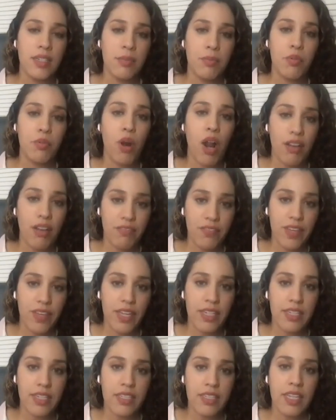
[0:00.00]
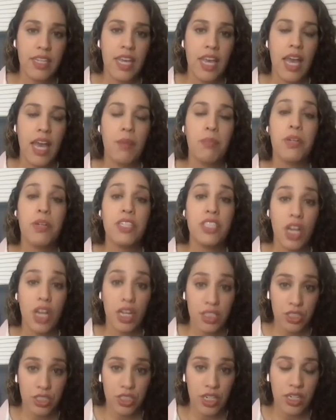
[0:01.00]
profit and
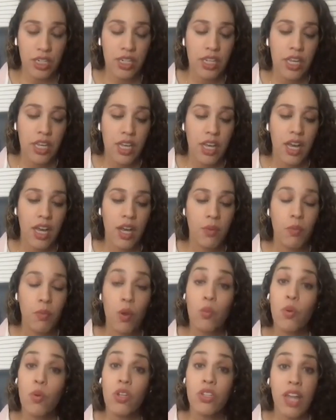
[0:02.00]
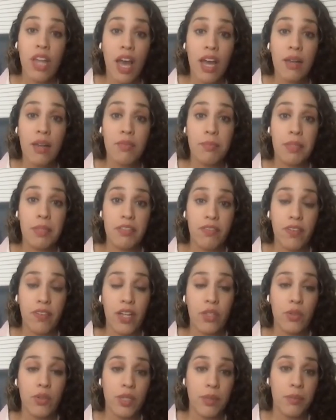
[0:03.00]
production will not be
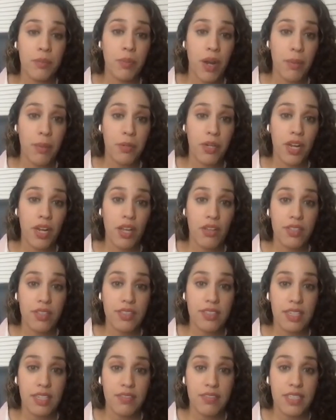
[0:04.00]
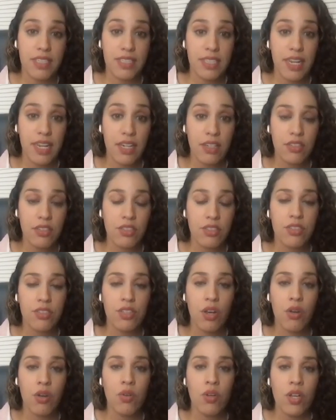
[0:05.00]
following proper health and safety standards.
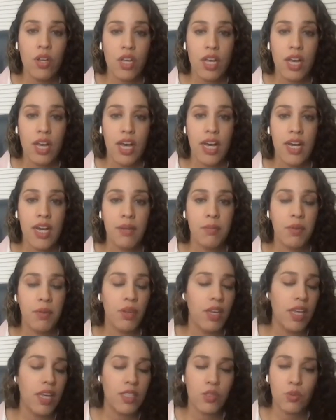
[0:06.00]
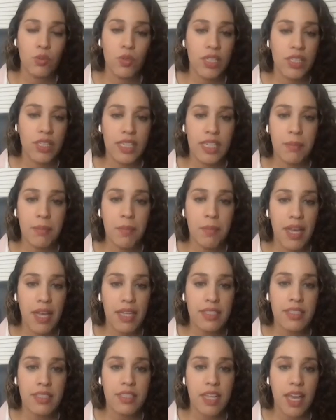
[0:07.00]
So it's really a
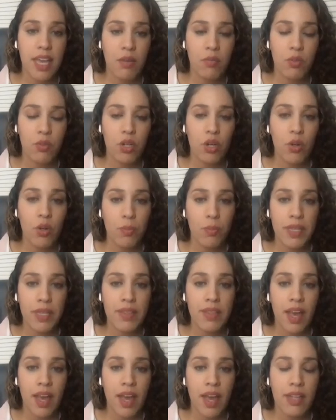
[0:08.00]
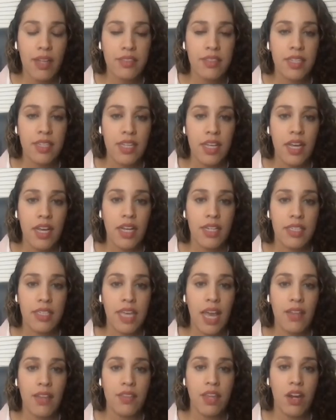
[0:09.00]
mess, and we're hoping that,
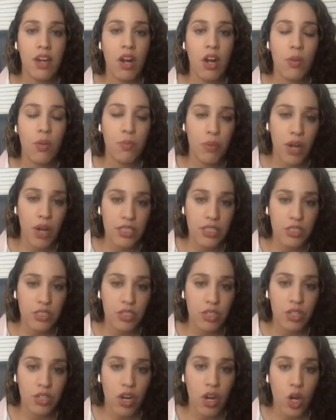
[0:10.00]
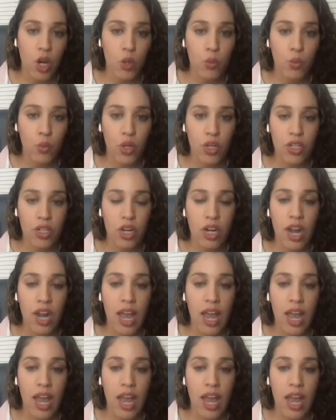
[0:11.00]
again, that our pressure, our work, our